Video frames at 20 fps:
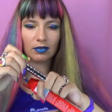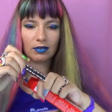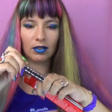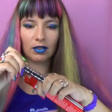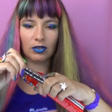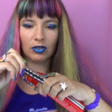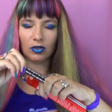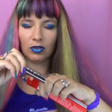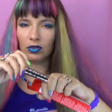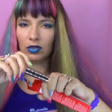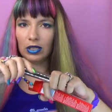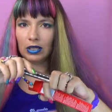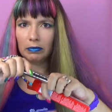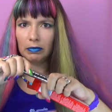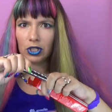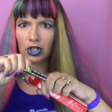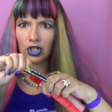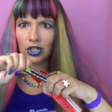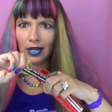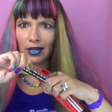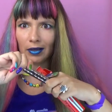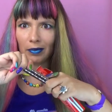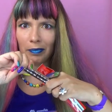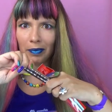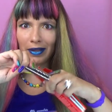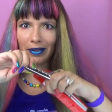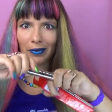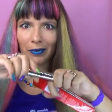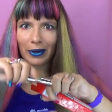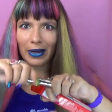Hold on, let me check,
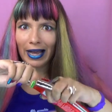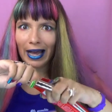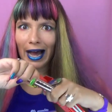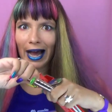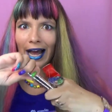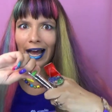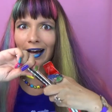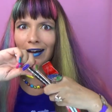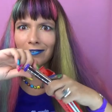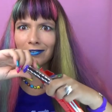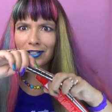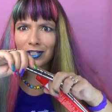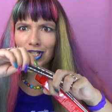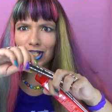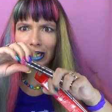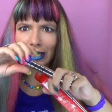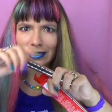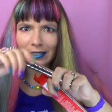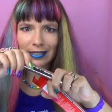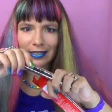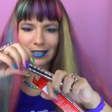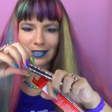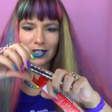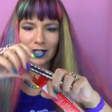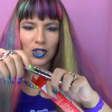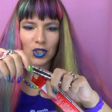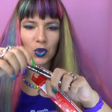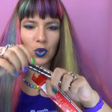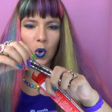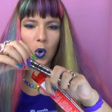by the way. I haven't checked it in
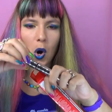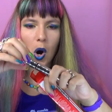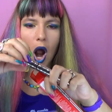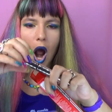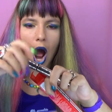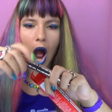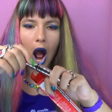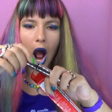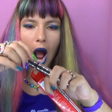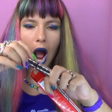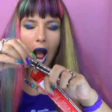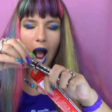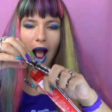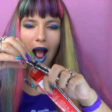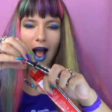store.